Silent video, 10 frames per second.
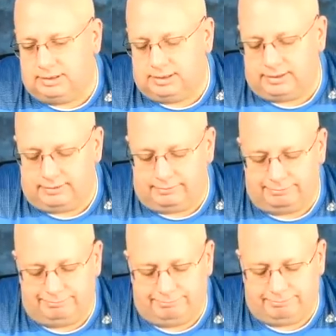
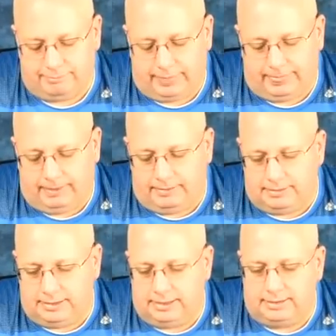Um,
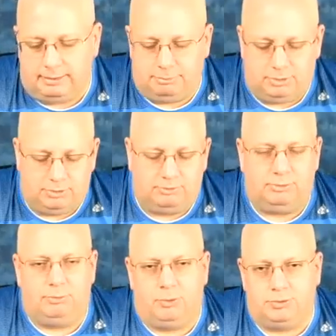to get that
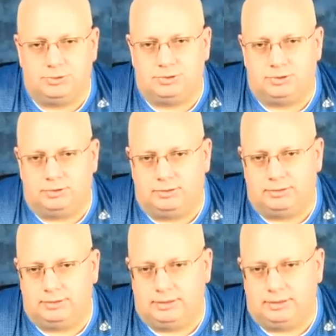beautiful portraiture